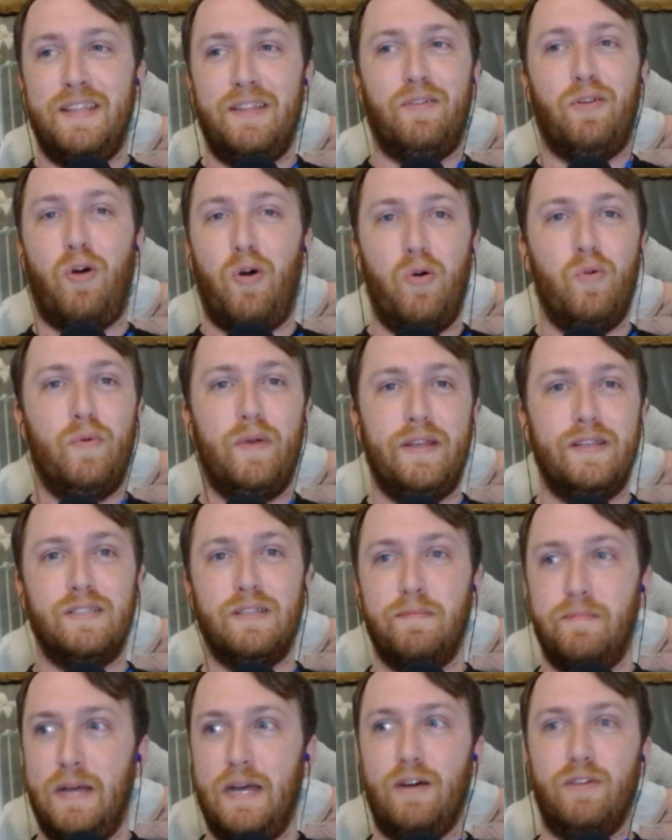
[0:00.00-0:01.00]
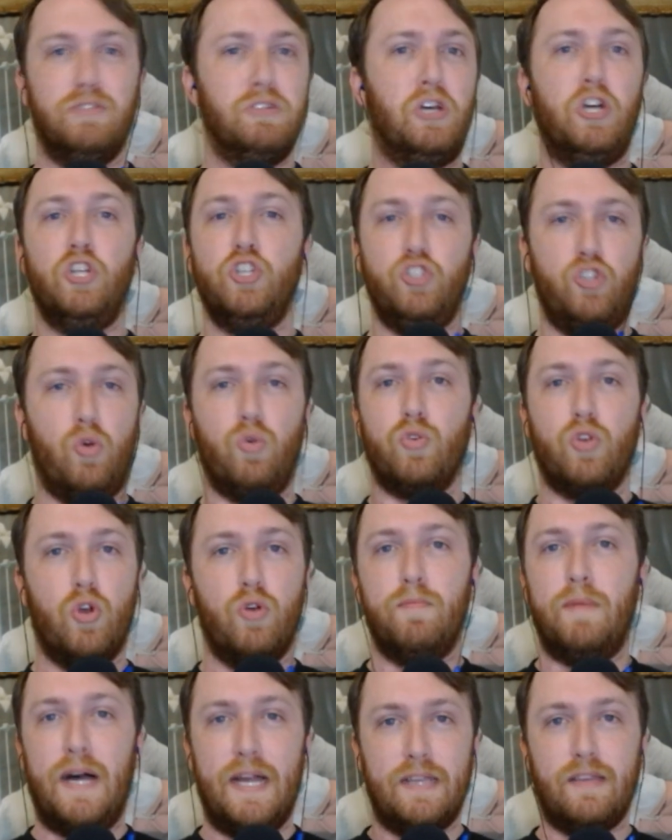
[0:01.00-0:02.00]
They're always about don't go
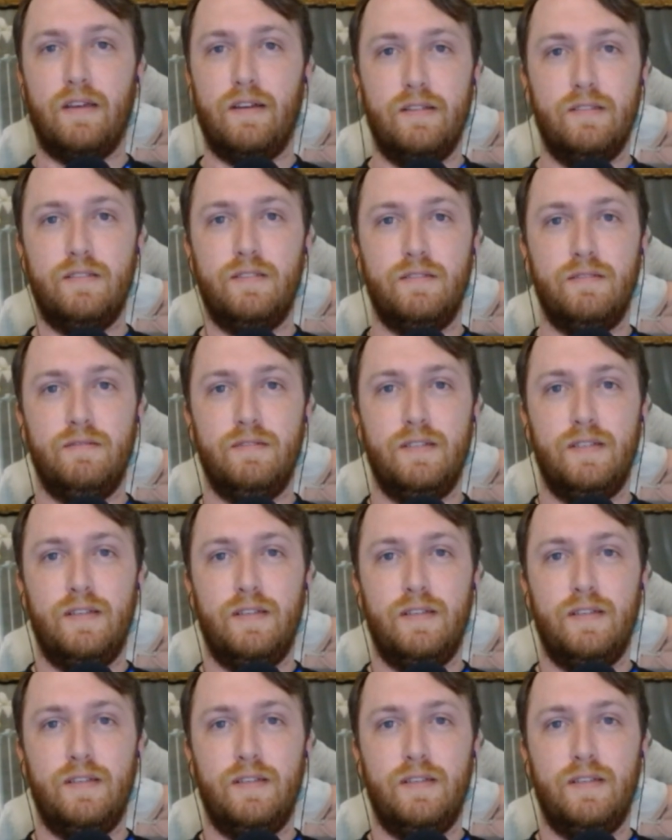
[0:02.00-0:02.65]
buy guns.